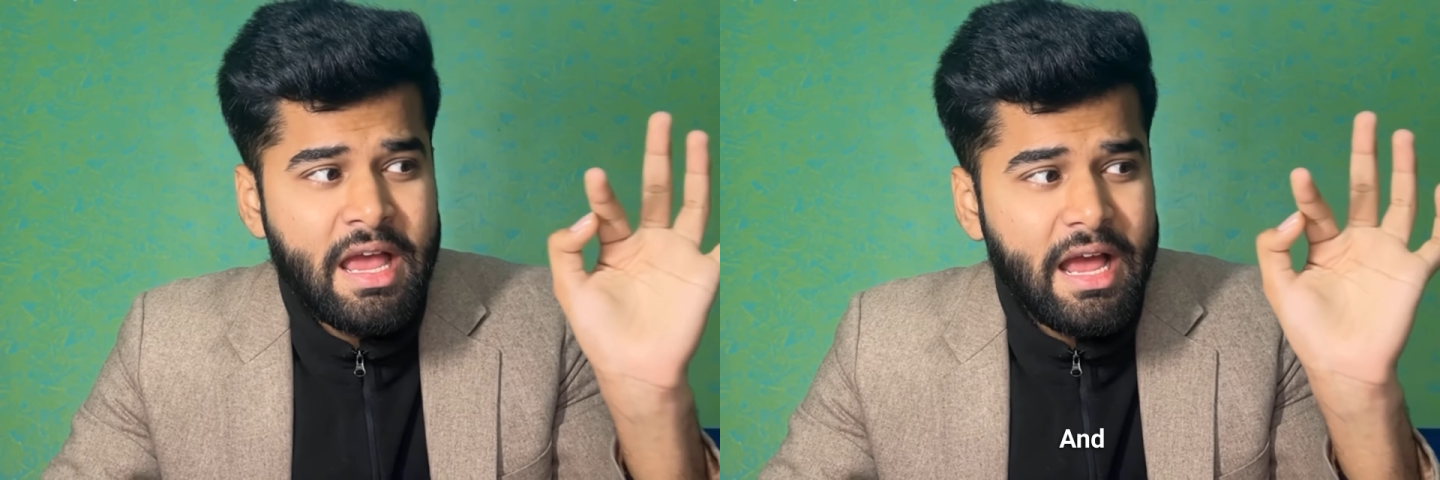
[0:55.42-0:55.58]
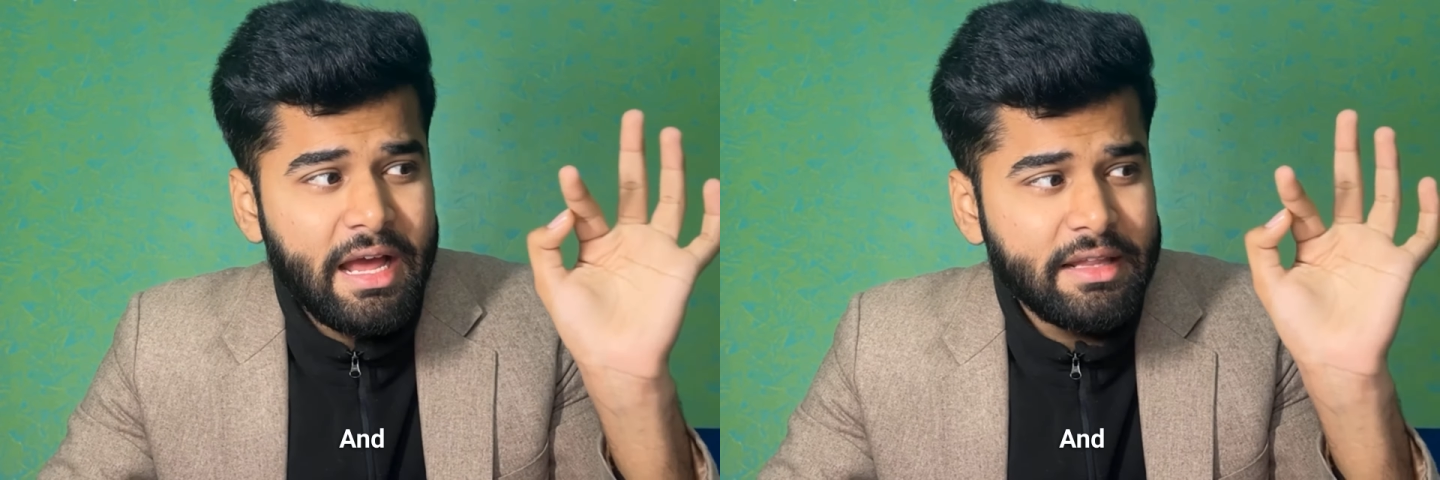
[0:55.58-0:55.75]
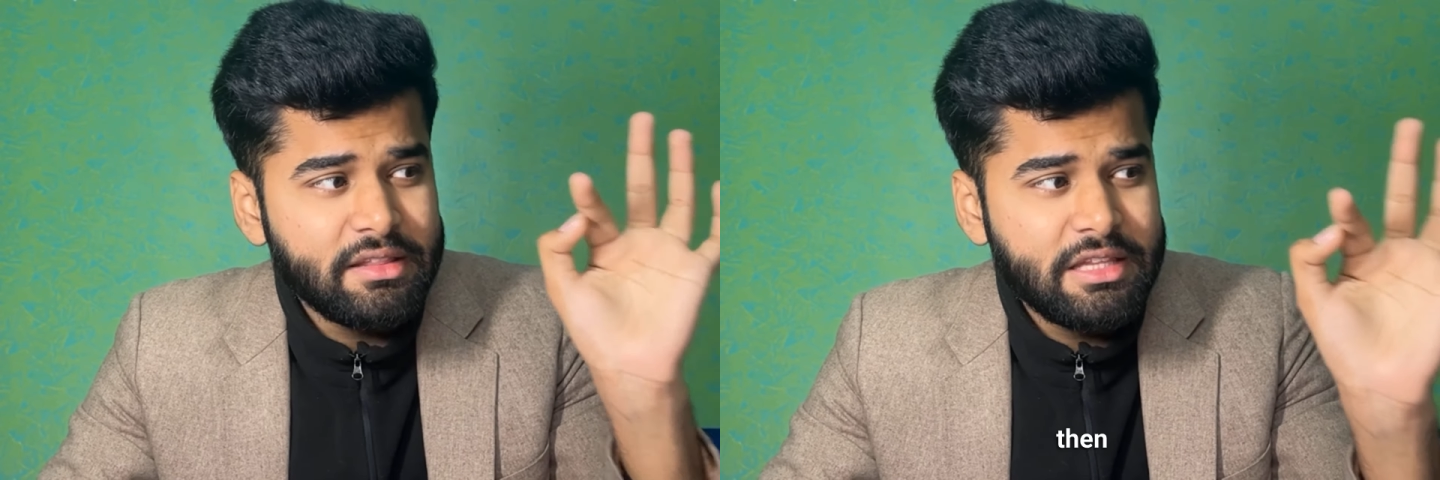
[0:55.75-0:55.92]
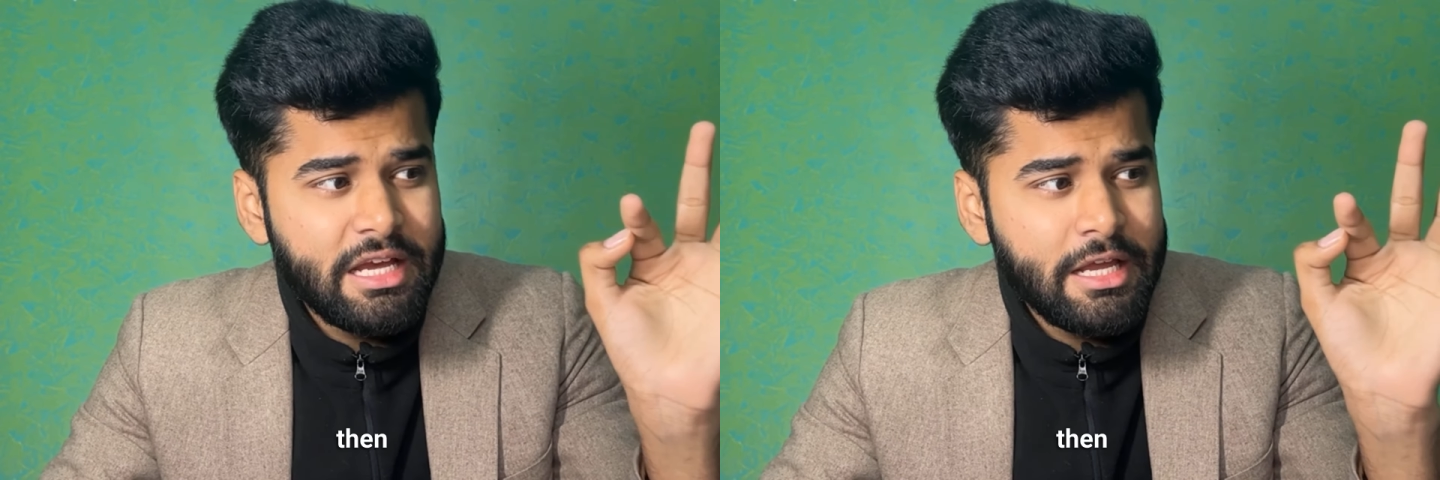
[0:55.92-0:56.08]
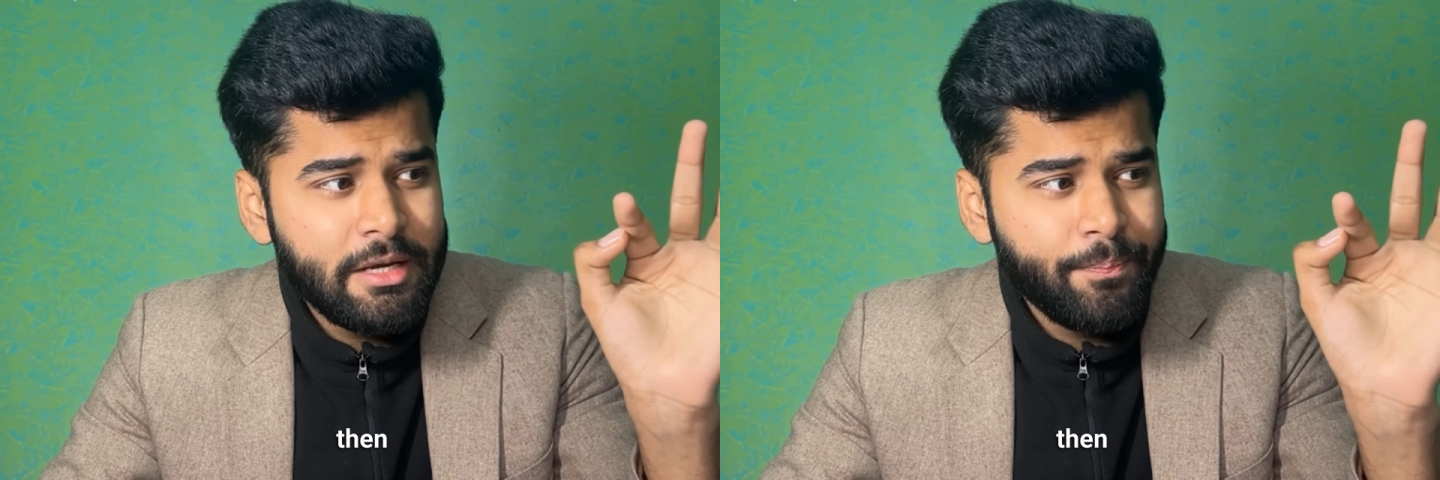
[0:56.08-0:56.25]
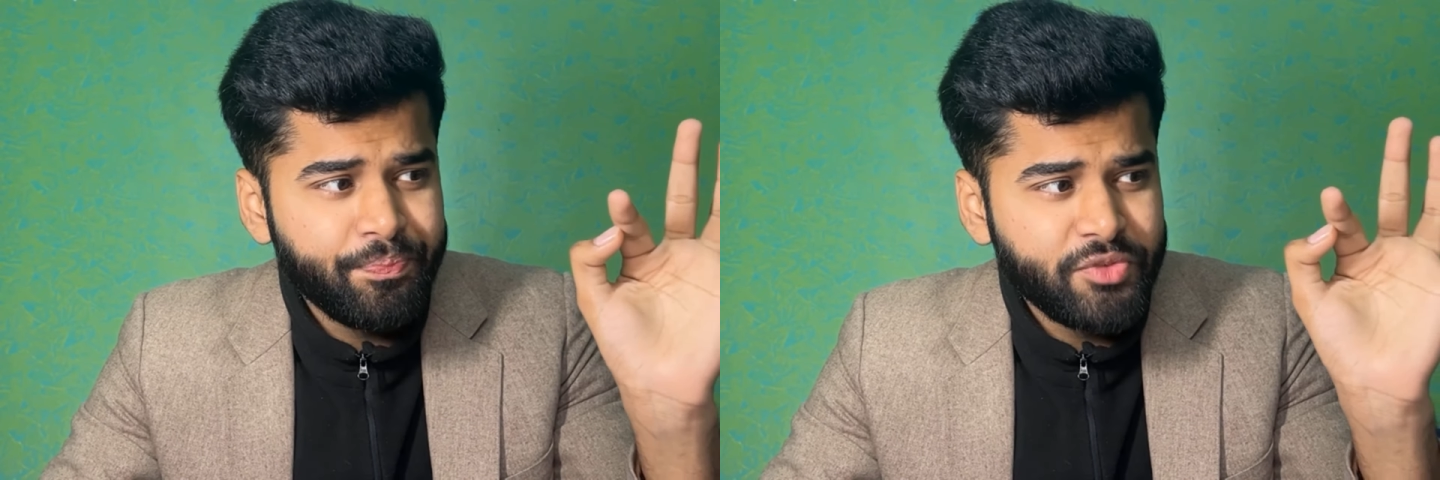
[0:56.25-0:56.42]
and
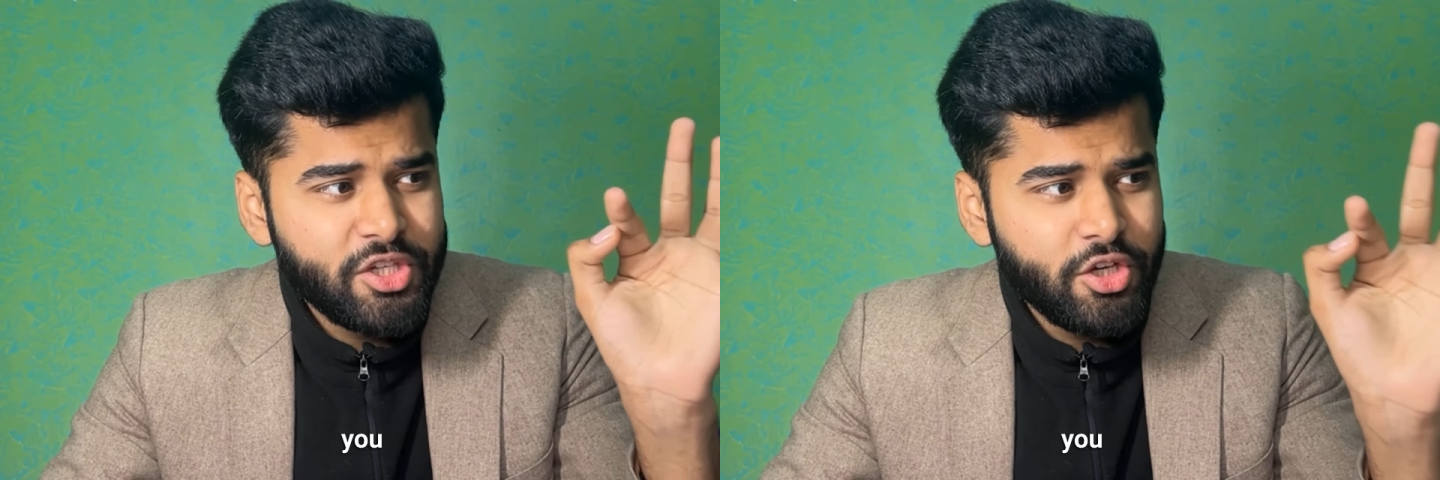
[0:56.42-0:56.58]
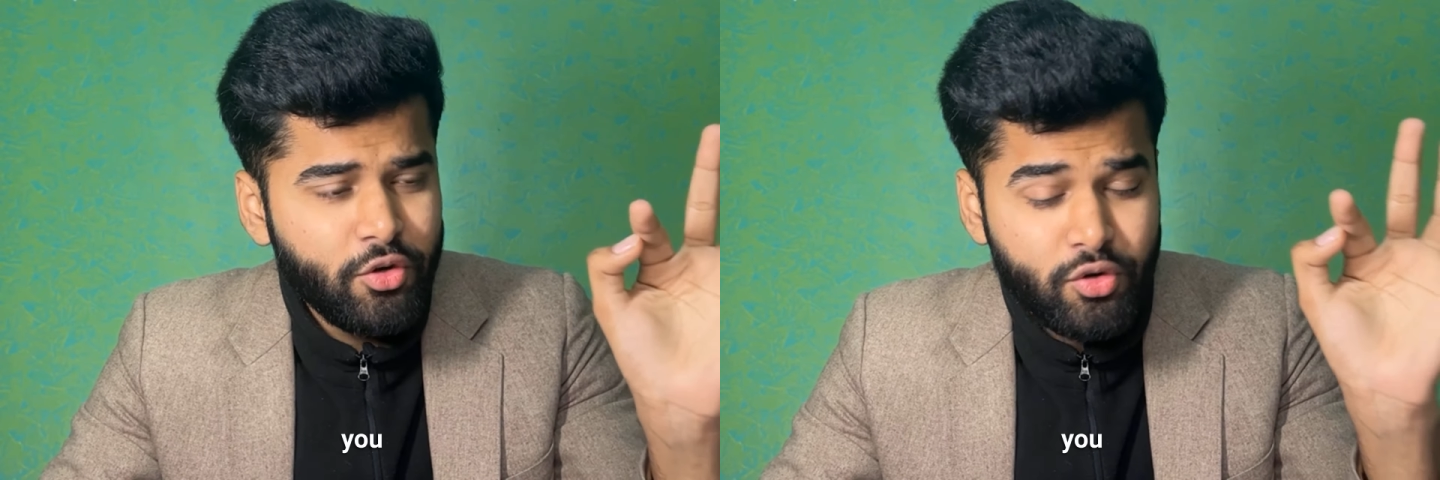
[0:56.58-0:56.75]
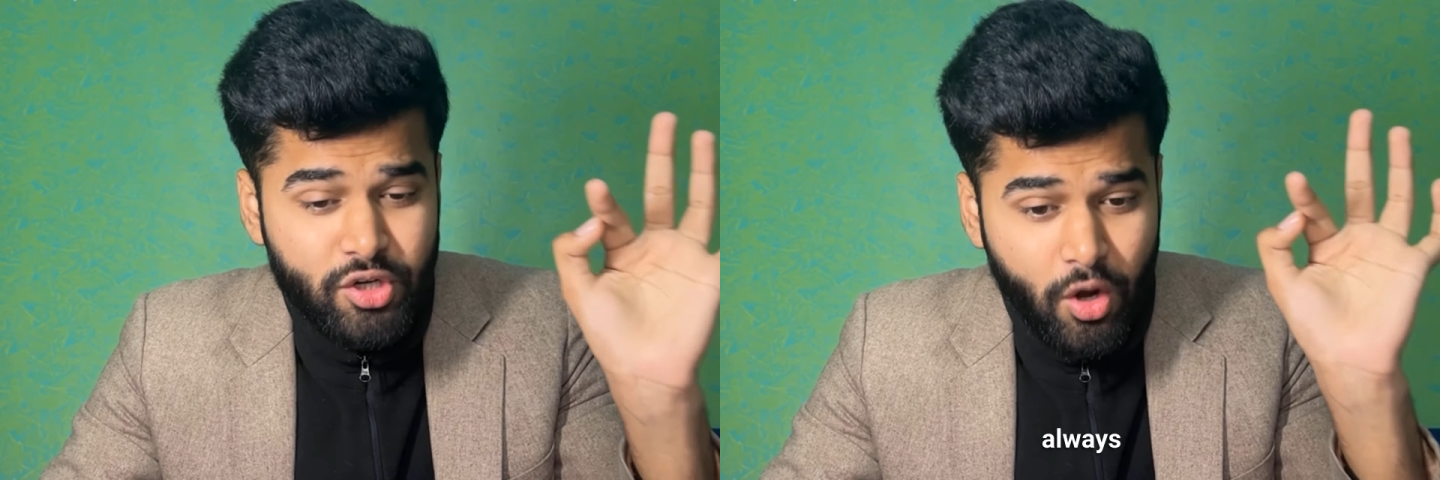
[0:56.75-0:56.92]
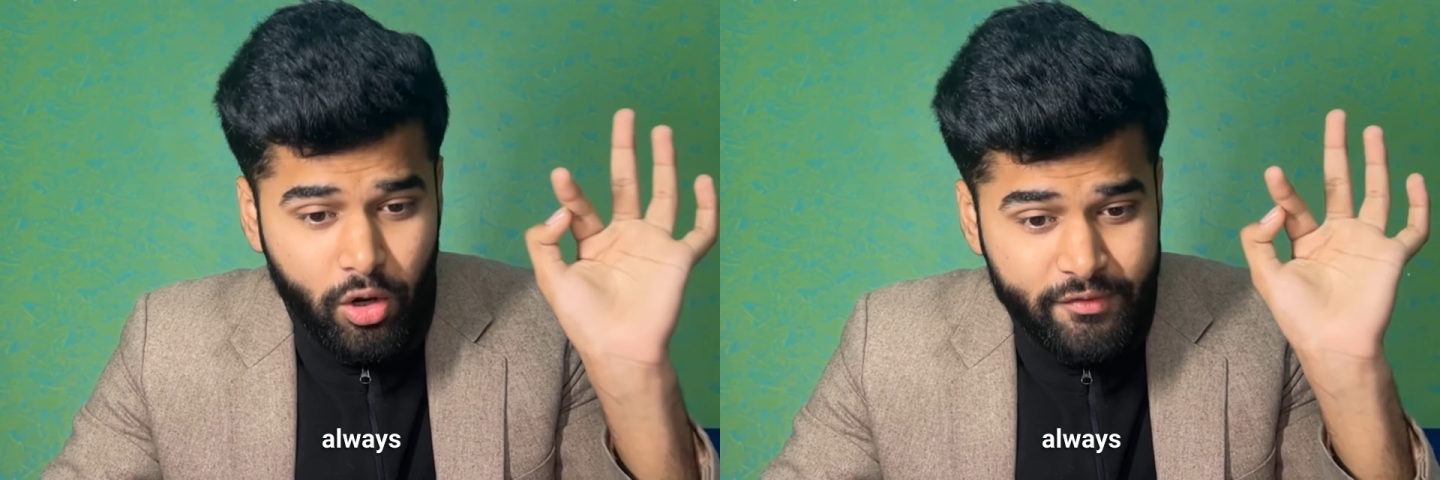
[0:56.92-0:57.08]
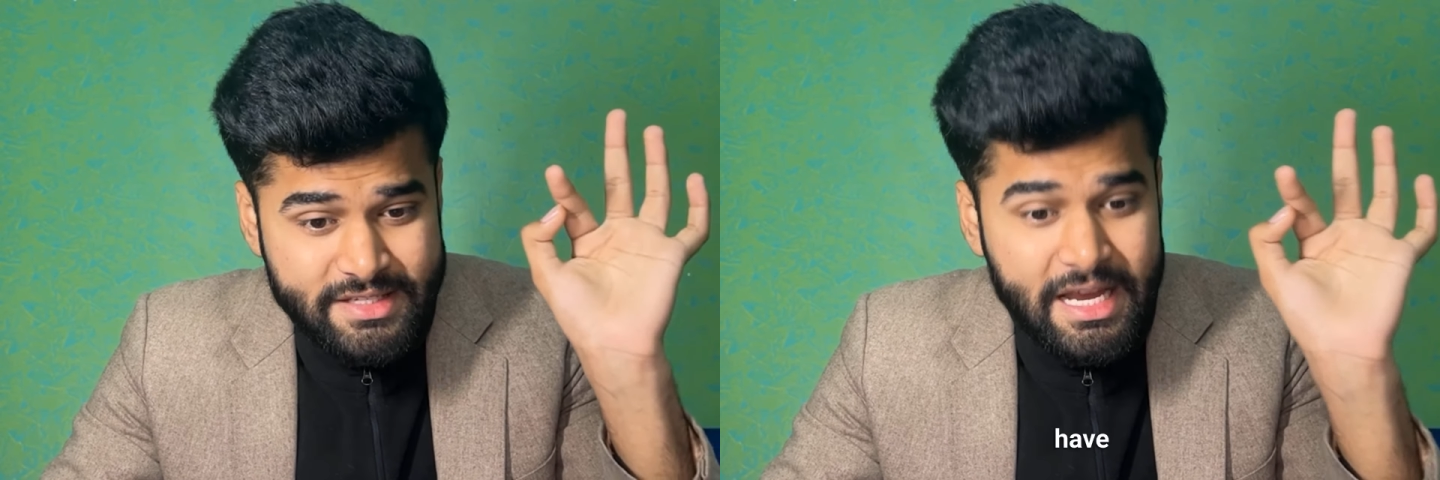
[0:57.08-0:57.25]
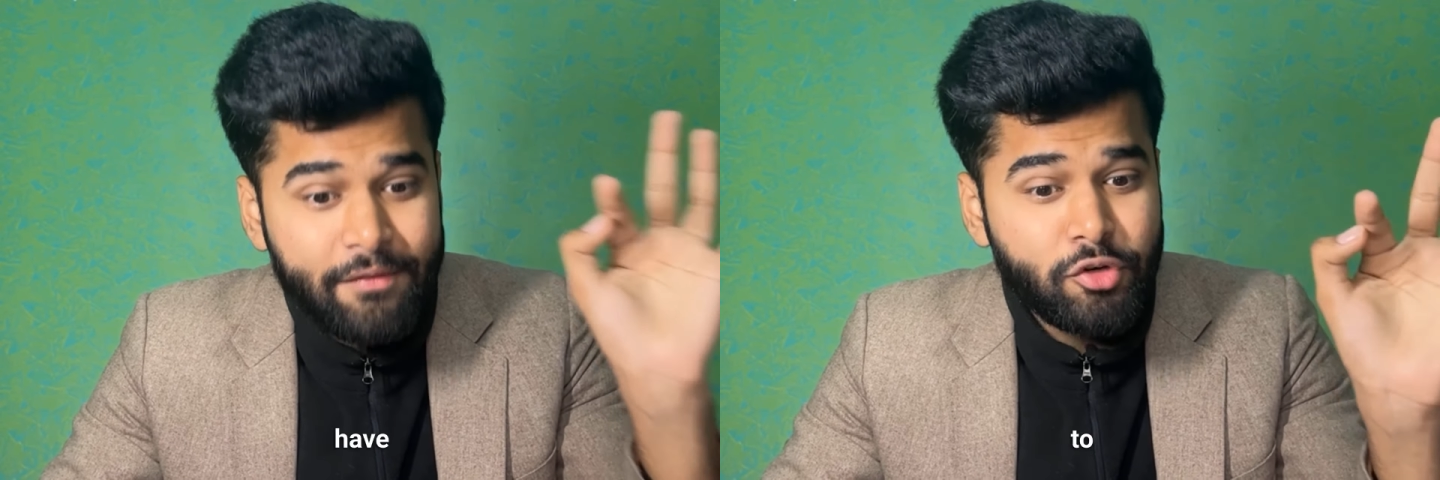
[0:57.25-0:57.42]
then you
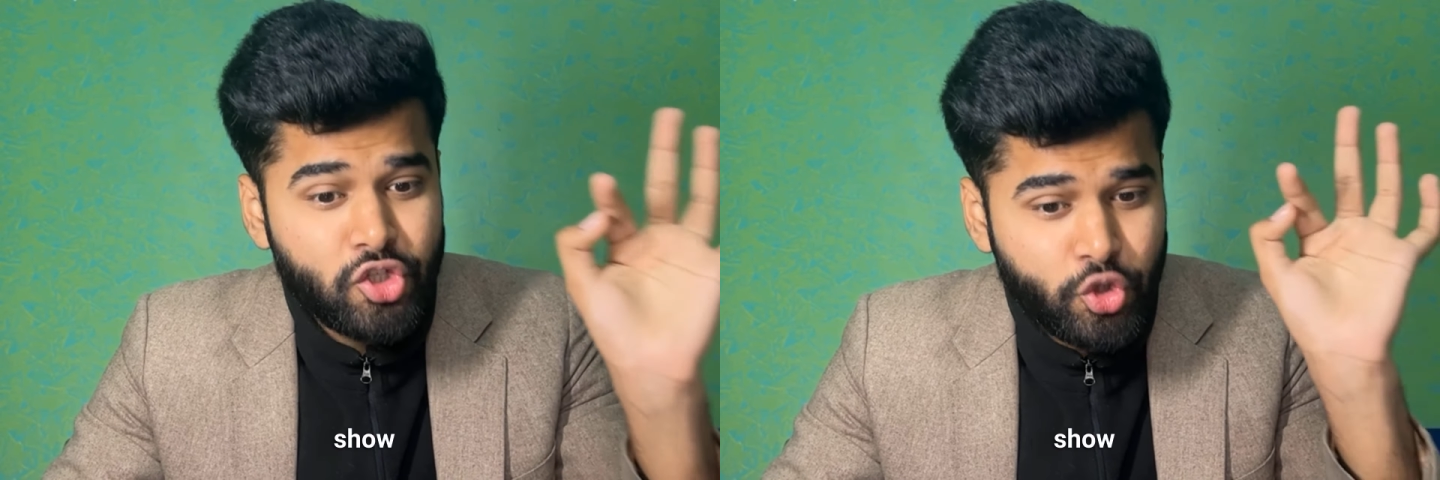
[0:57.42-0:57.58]
always have to